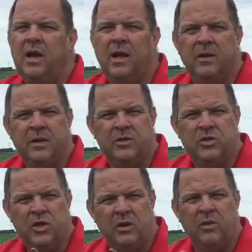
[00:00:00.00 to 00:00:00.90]
is
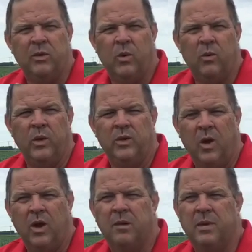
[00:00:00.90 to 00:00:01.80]
generally where we
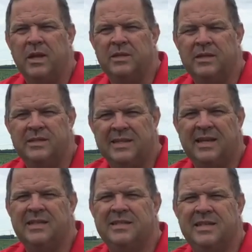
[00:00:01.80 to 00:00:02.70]
talk about
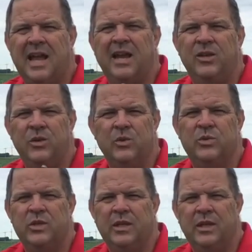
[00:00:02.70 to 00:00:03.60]
insecticide
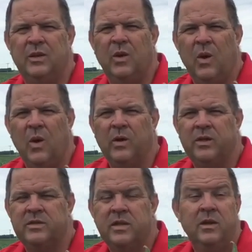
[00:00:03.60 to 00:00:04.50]
use in
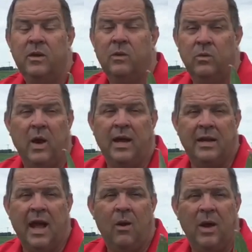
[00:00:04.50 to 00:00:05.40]
August. Right
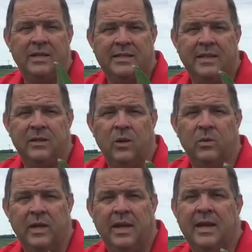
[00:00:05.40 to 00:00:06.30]
now, I see no
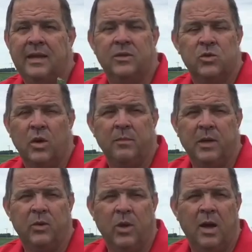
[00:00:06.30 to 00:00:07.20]
need, and the
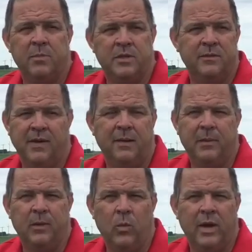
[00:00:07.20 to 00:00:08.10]
soybean crop is
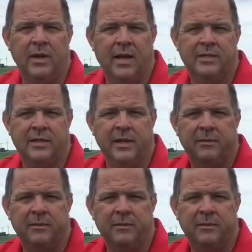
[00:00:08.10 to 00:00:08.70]
developing quite nicely.